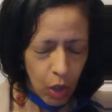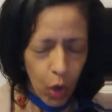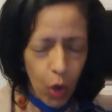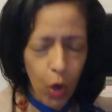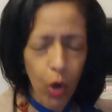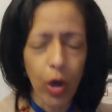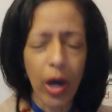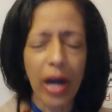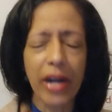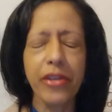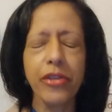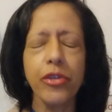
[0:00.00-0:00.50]

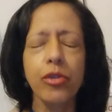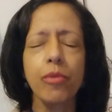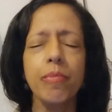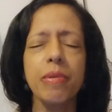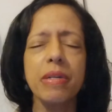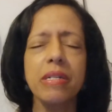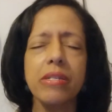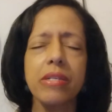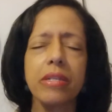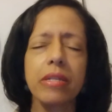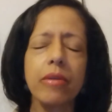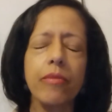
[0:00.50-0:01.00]
Or are you
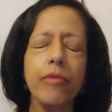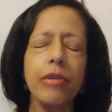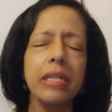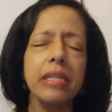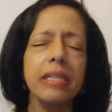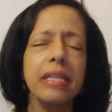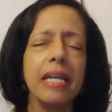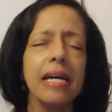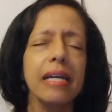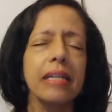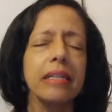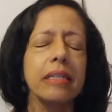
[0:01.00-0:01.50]

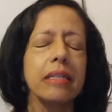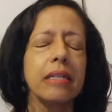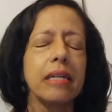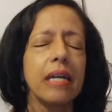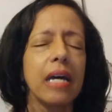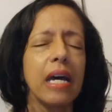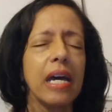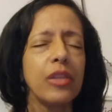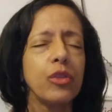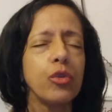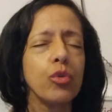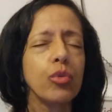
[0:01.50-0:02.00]
perceiving that
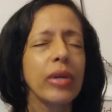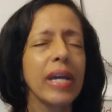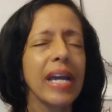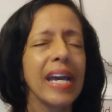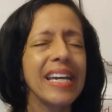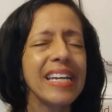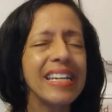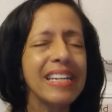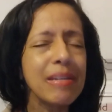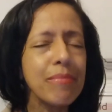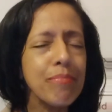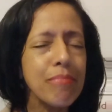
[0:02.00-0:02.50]

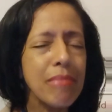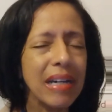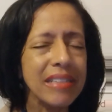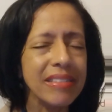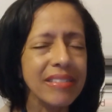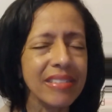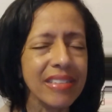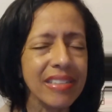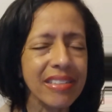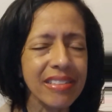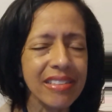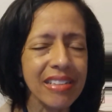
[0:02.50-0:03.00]
Educating
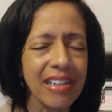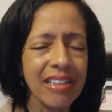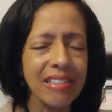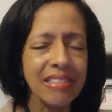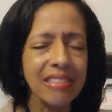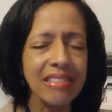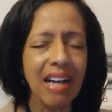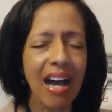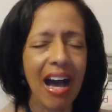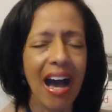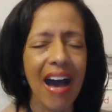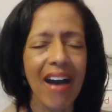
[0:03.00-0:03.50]

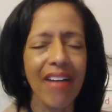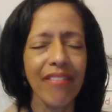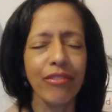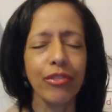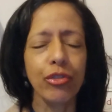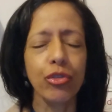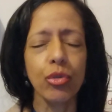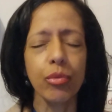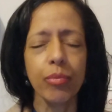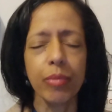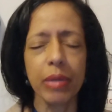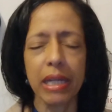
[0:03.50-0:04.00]
material have
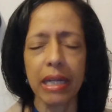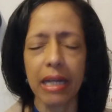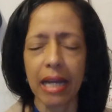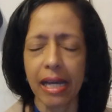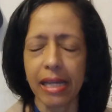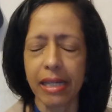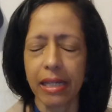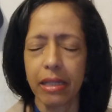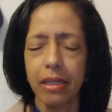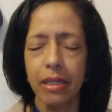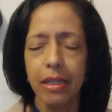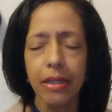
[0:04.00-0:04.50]
to be
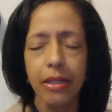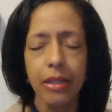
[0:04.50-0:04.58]
like